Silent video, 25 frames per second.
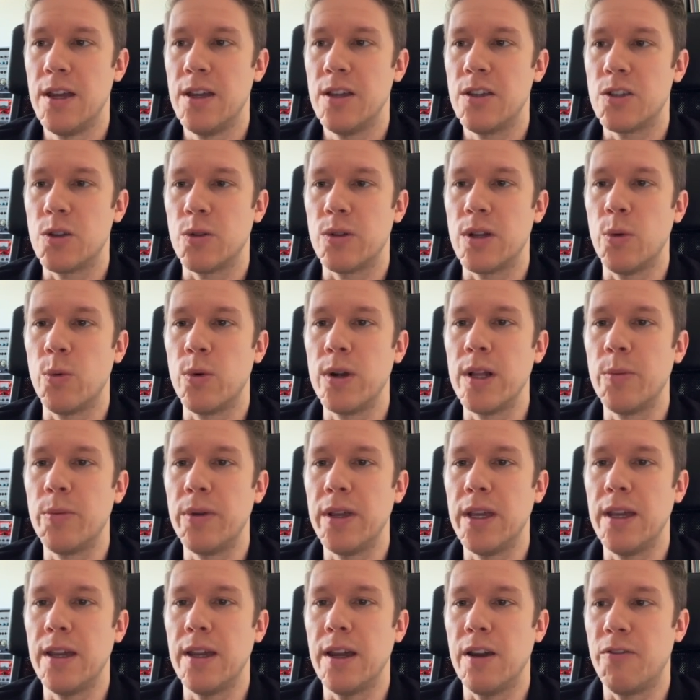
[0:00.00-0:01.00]
So there will
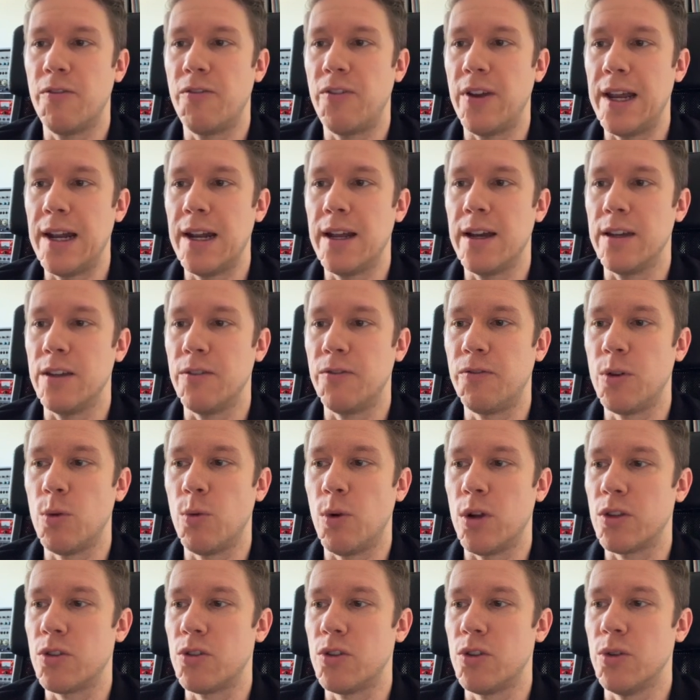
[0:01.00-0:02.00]
be a failure if you
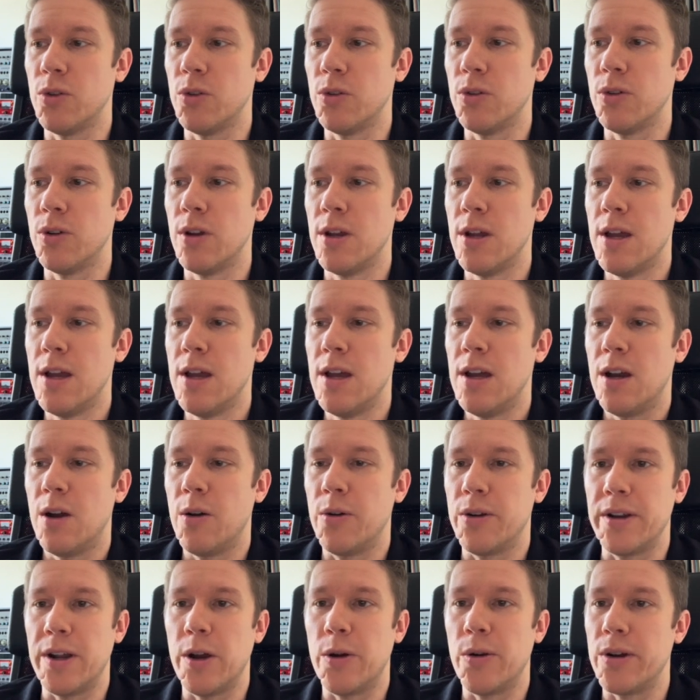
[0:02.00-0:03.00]
want to,
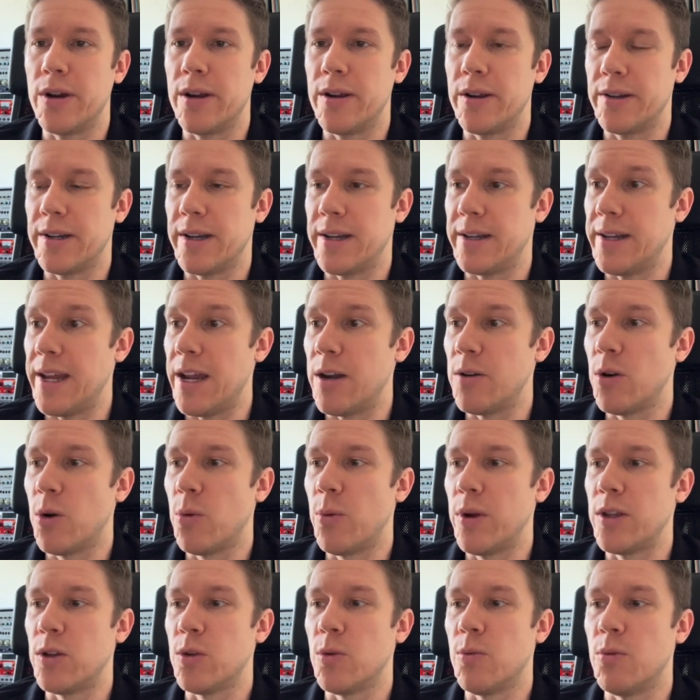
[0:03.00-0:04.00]
or an error
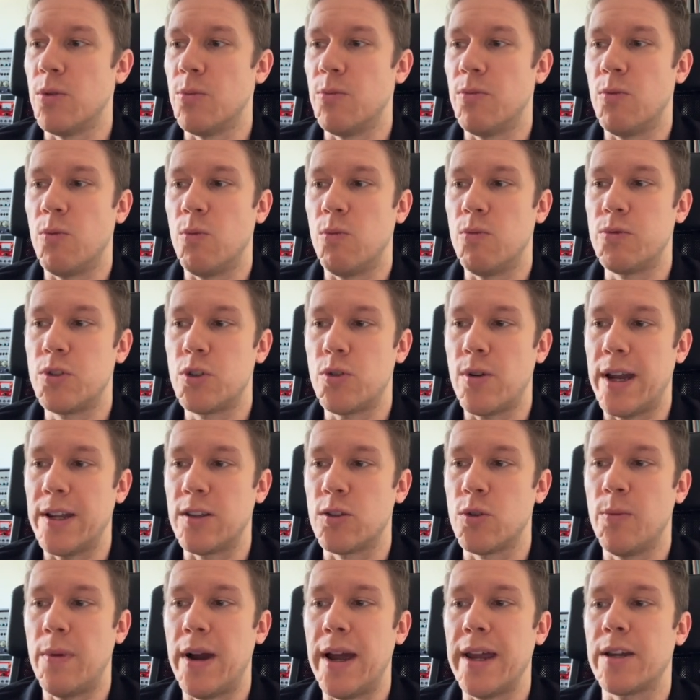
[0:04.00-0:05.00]
when you try
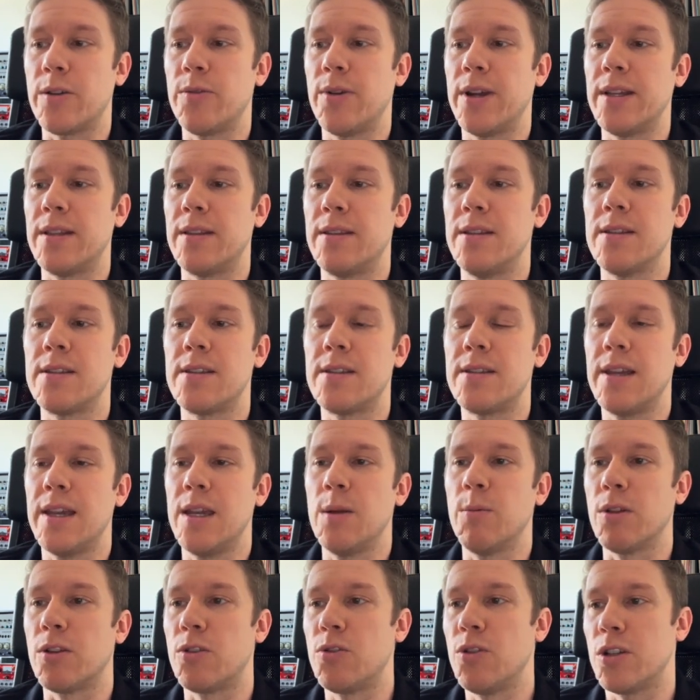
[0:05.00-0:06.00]
to migrate this
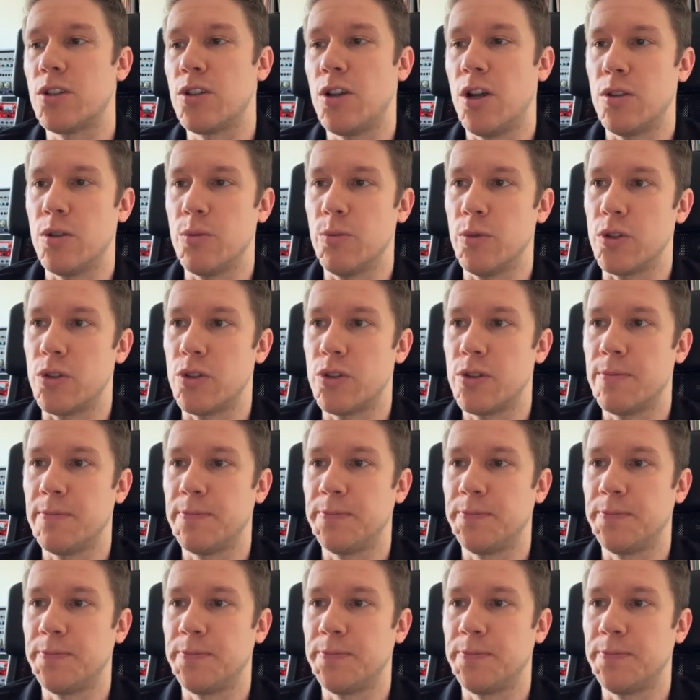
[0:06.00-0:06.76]
table to autonomous.